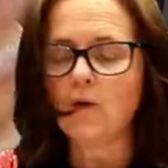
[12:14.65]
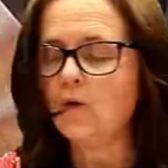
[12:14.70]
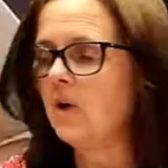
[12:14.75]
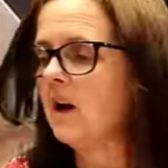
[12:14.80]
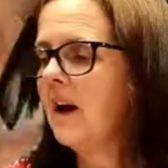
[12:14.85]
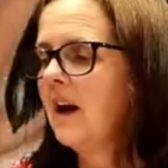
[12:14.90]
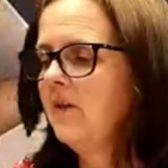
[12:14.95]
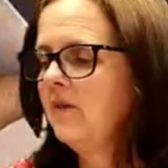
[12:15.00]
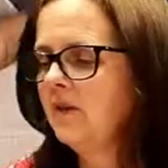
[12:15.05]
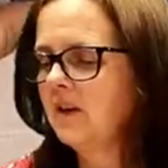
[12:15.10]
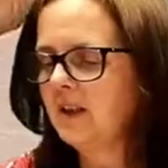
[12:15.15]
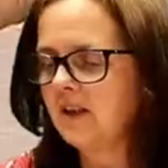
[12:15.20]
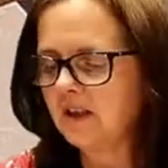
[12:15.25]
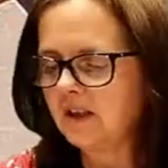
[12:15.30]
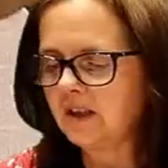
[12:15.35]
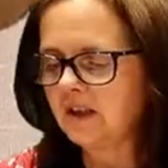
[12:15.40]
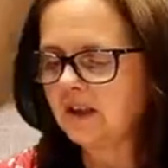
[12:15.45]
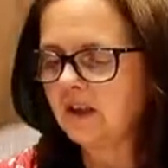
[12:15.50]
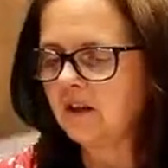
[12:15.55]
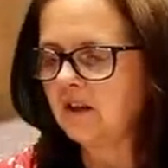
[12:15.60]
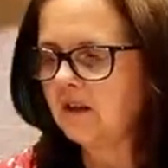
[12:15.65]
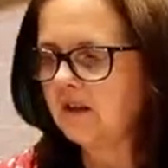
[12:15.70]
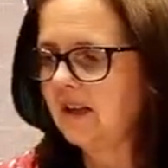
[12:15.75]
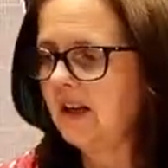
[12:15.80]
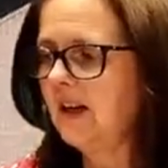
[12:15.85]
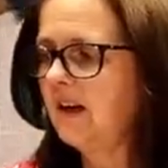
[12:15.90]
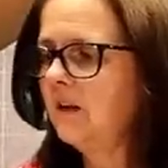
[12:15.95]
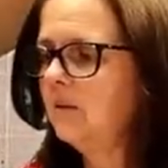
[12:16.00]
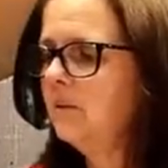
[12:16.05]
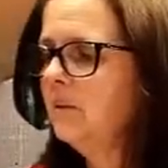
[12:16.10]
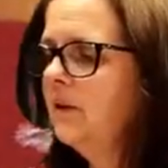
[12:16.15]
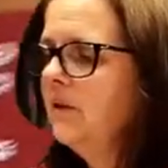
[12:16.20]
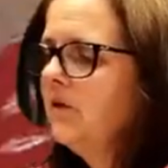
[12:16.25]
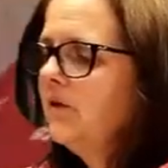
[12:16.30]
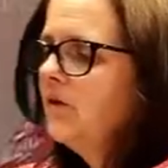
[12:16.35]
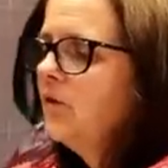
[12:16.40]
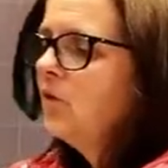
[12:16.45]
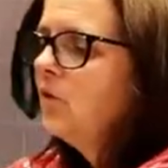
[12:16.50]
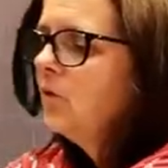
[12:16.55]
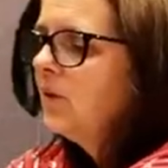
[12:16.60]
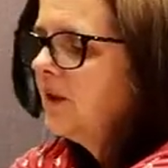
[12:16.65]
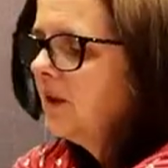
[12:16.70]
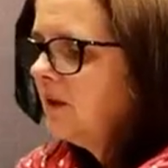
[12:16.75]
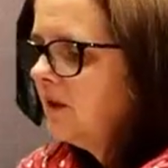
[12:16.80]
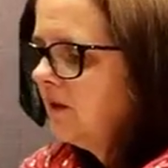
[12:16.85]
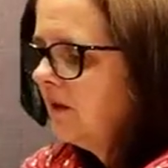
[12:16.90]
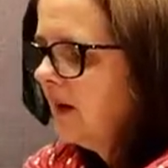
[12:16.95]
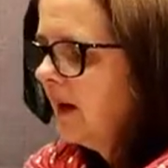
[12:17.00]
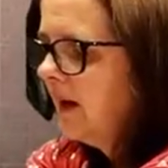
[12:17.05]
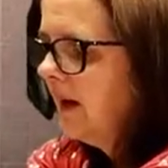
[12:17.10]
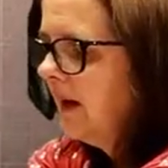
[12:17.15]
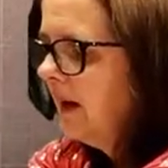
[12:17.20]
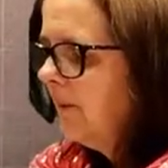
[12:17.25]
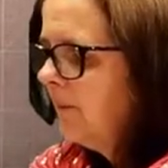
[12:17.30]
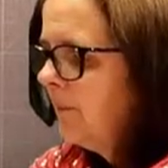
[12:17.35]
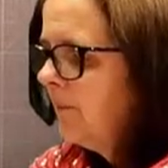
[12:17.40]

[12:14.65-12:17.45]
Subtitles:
everything stuck down before we do that